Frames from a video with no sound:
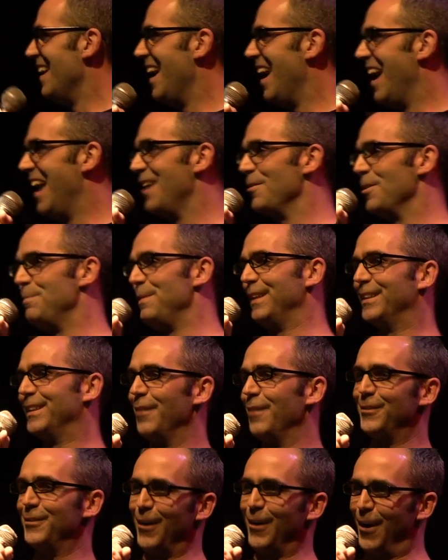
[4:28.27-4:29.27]
And it would be
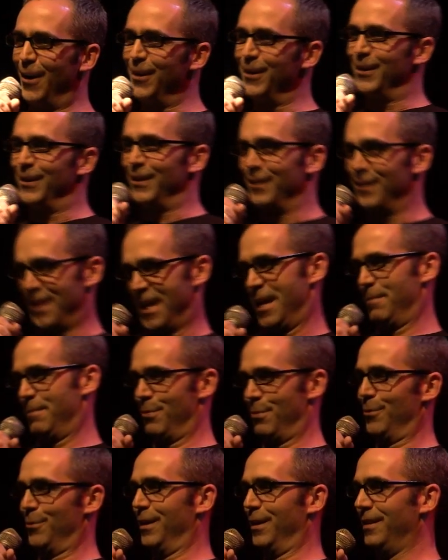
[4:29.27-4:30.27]
tough to argue at
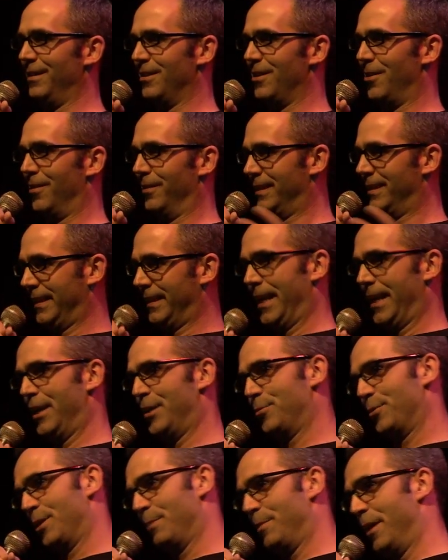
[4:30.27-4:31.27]
that point on
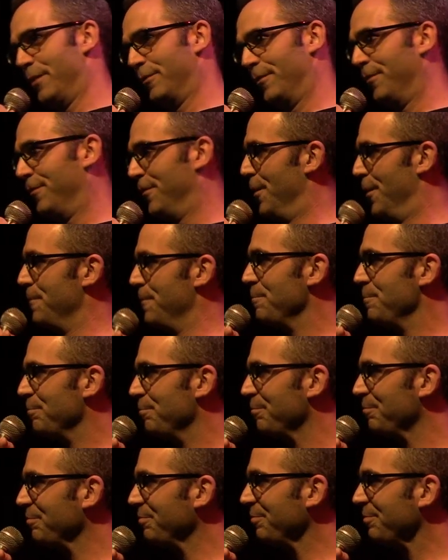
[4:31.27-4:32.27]
stage with a microphone.
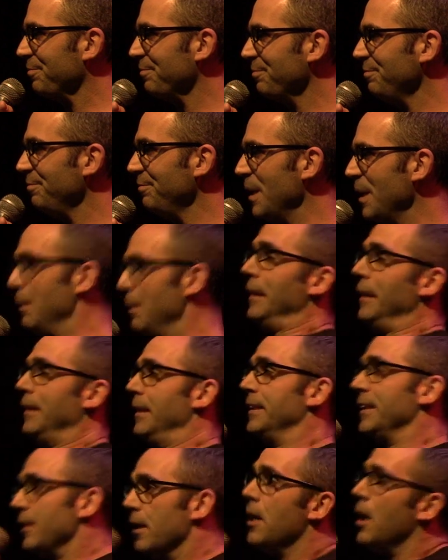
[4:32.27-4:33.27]
But I
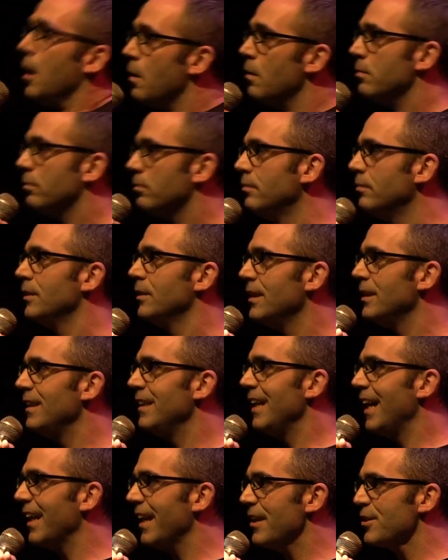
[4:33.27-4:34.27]
said, oh.
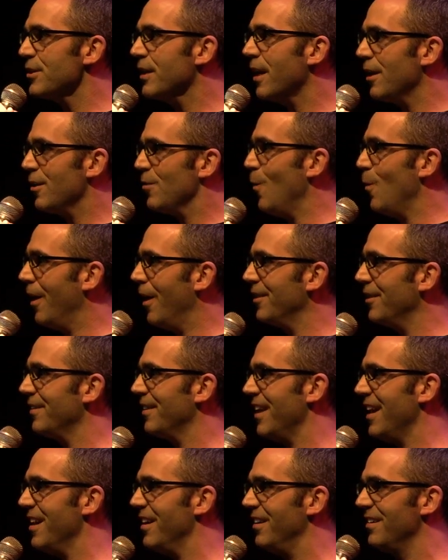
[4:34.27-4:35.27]
And I just kind of wandered
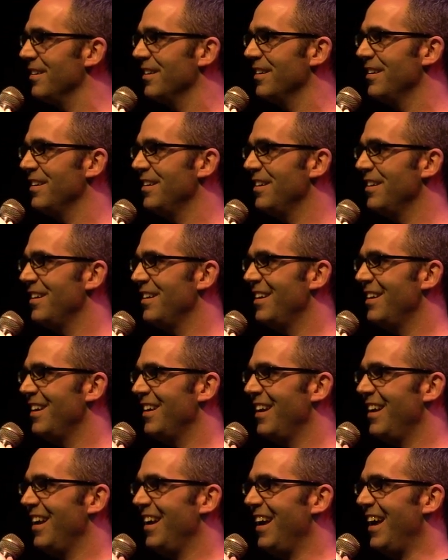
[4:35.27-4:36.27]
out.
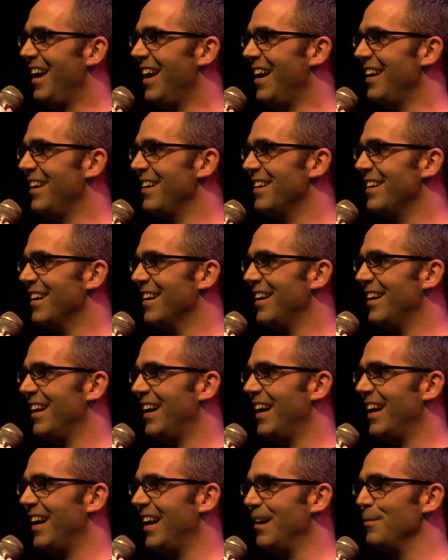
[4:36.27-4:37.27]
And uh,
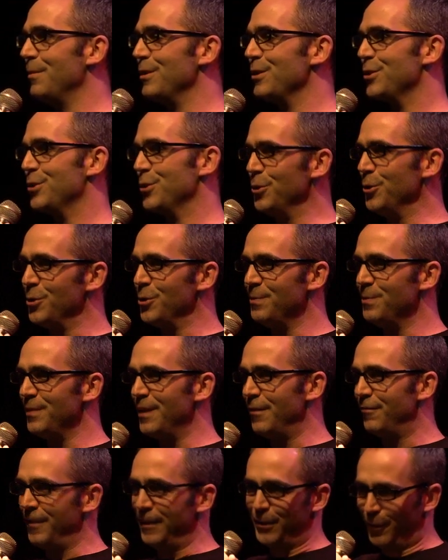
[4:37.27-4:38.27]
I, I, would assume,
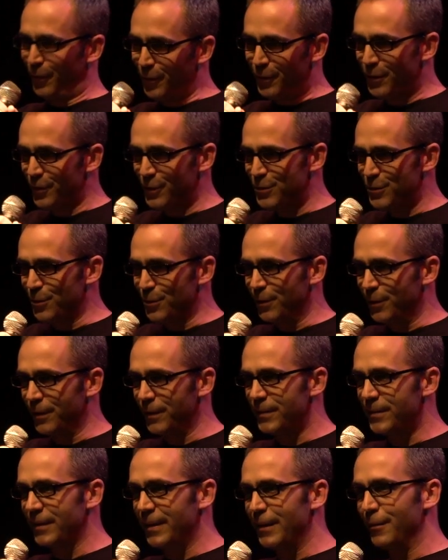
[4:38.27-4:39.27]
if he told the story,
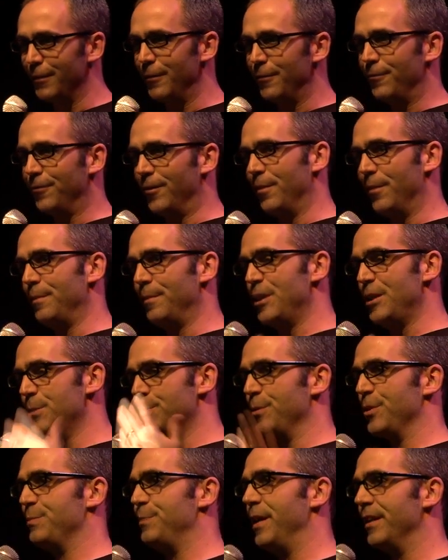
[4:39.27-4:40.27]
to hear it from his
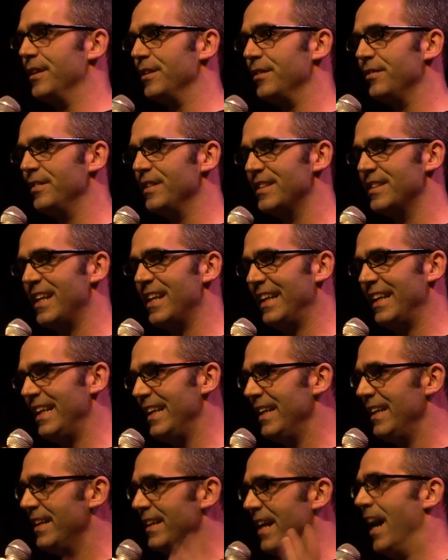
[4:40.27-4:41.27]
perspective is that
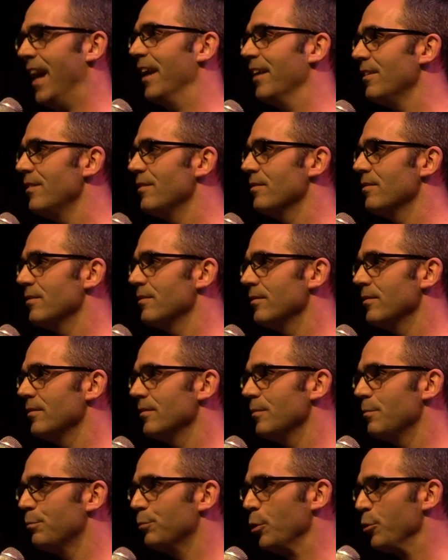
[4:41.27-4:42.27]
he got
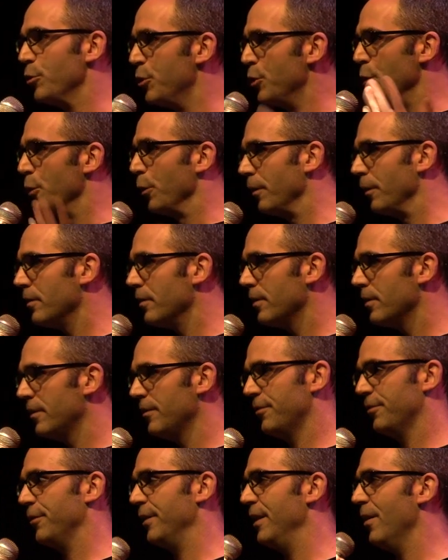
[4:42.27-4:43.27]
procured
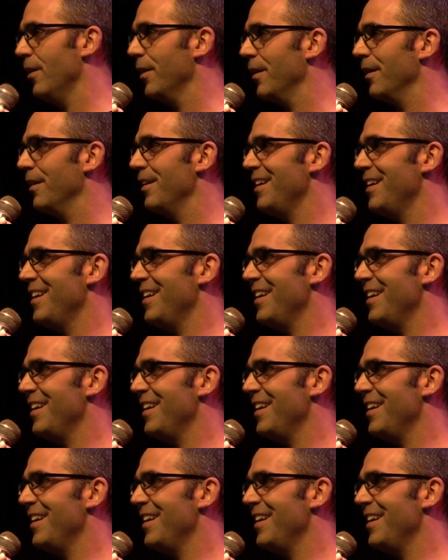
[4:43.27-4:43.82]
free art.